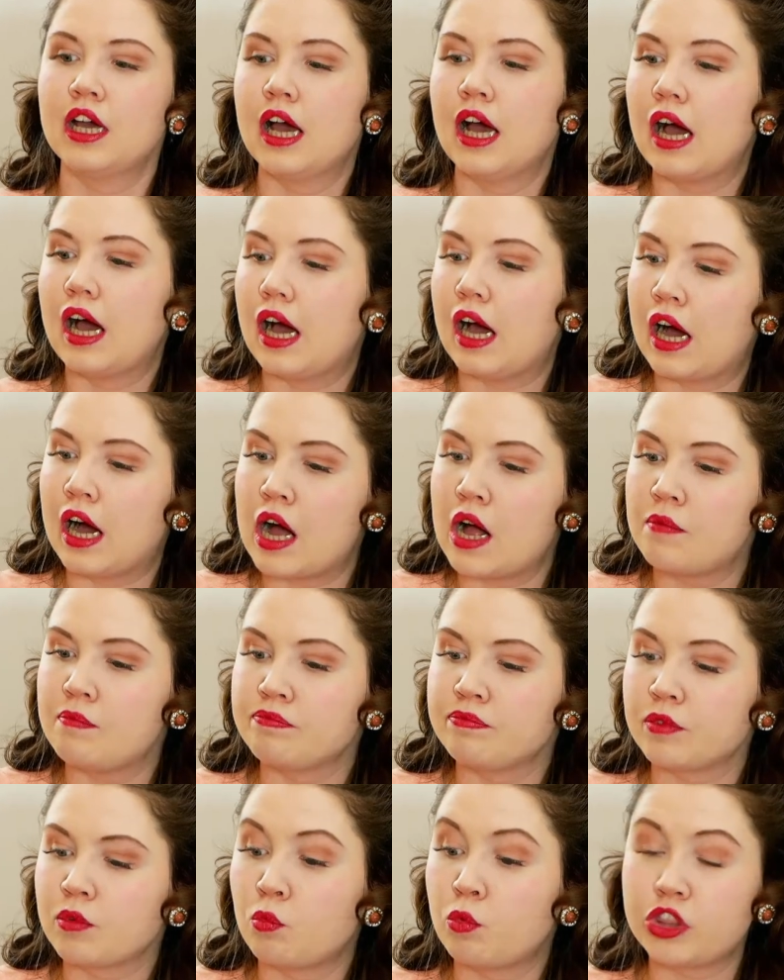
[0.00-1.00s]
Um,
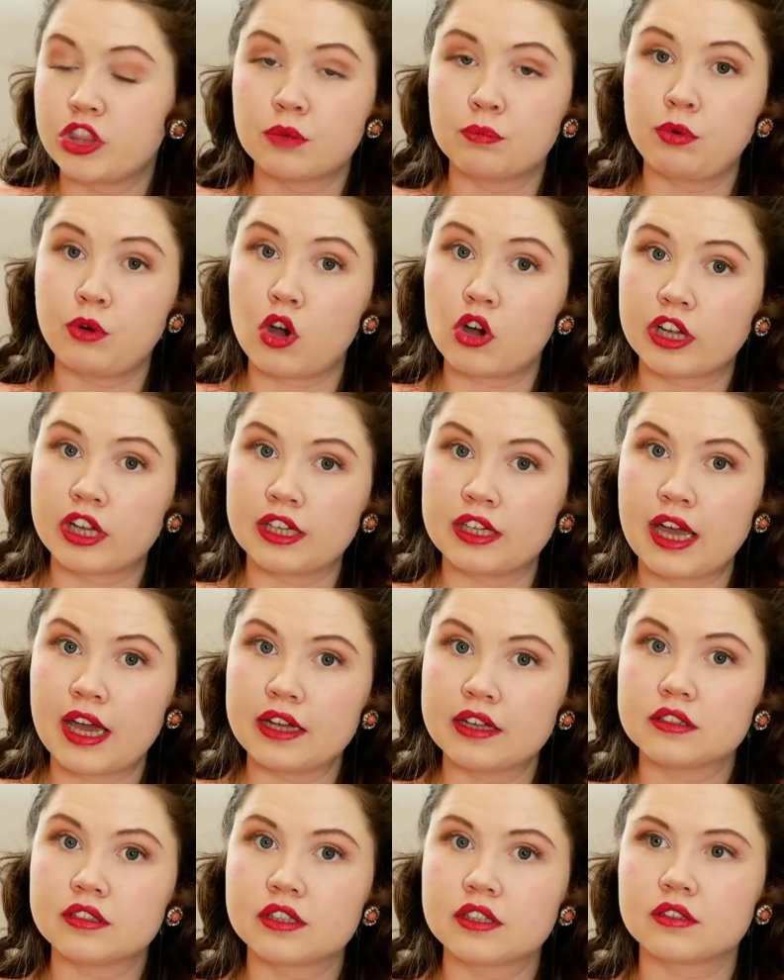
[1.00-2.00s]
with the blocking
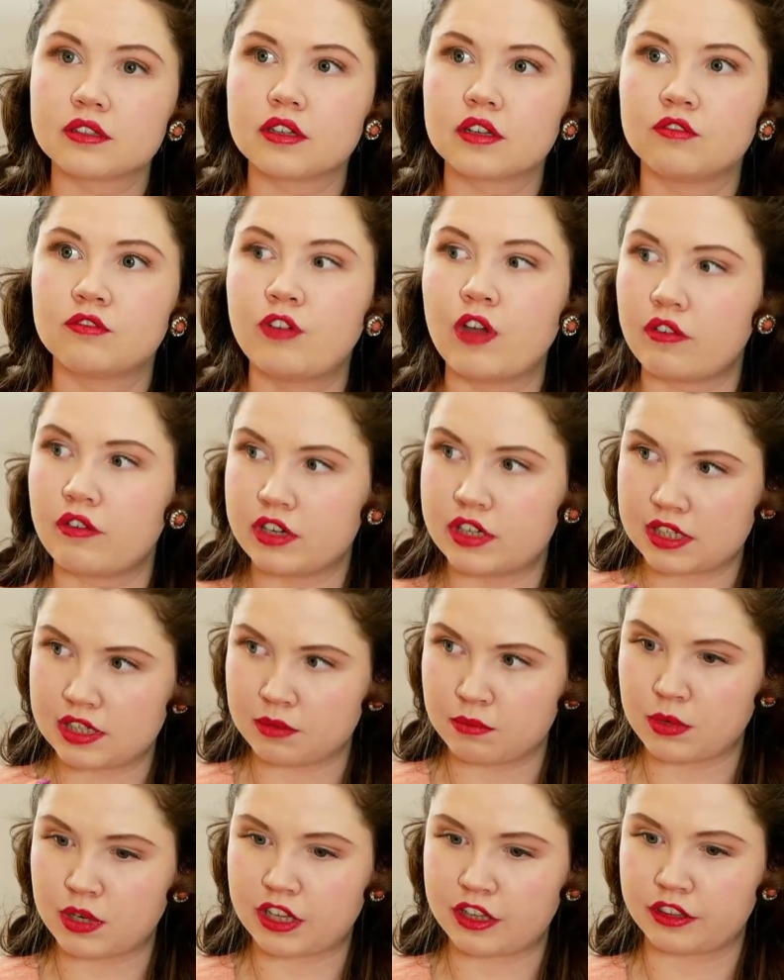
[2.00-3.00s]
net, very
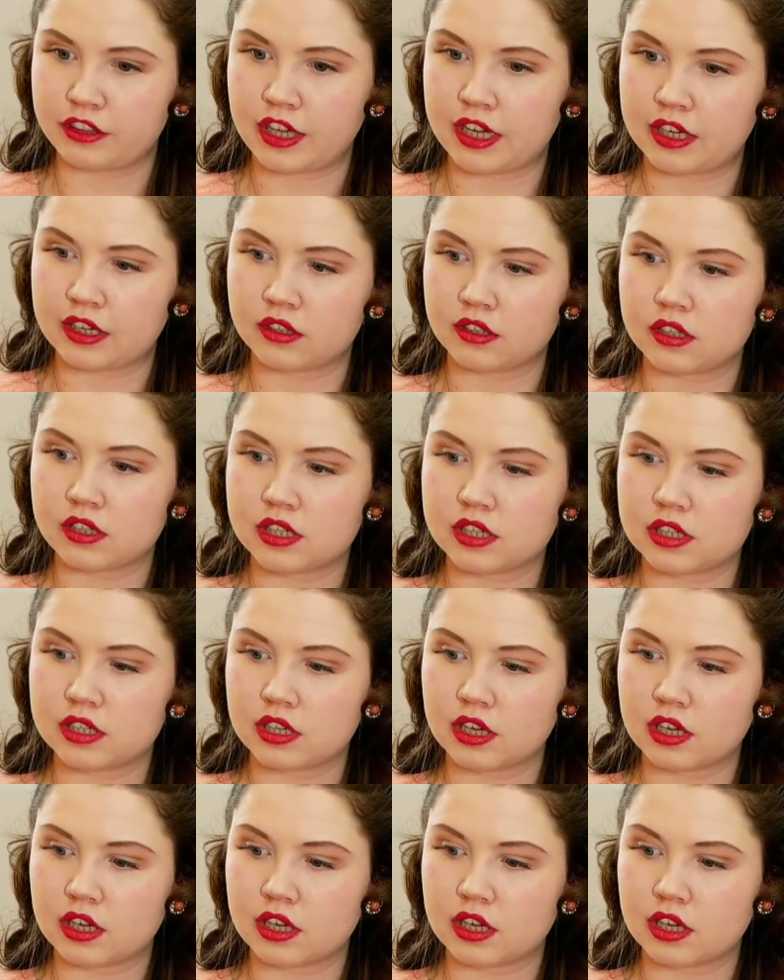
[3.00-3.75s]
similar things.